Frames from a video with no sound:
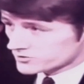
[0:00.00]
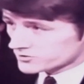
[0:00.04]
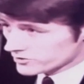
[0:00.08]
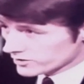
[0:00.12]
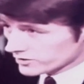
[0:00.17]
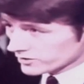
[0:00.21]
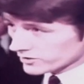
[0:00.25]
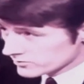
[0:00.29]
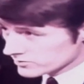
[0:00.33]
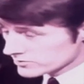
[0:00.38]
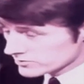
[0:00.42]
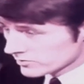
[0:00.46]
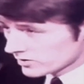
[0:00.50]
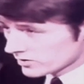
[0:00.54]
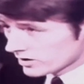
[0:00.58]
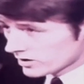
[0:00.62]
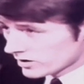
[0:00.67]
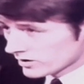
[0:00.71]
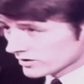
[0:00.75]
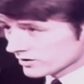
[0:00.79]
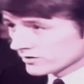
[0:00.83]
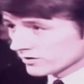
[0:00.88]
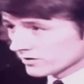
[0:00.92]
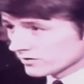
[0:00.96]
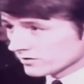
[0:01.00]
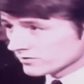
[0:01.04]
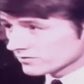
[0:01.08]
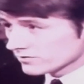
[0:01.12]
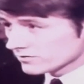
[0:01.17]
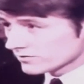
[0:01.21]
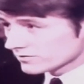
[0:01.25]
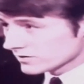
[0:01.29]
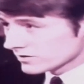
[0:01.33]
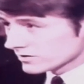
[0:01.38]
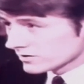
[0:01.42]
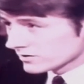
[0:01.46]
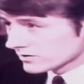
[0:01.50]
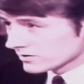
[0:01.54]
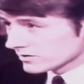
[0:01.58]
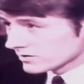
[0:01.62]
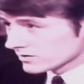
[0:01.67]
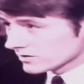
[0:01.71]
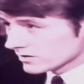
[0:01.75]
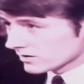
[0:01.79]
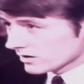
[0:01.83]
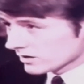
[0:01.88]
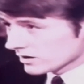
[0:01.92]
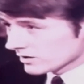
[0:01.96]
from Stratford, it was my night off,
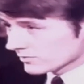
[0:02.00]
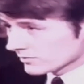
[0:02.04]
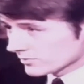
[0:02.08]
and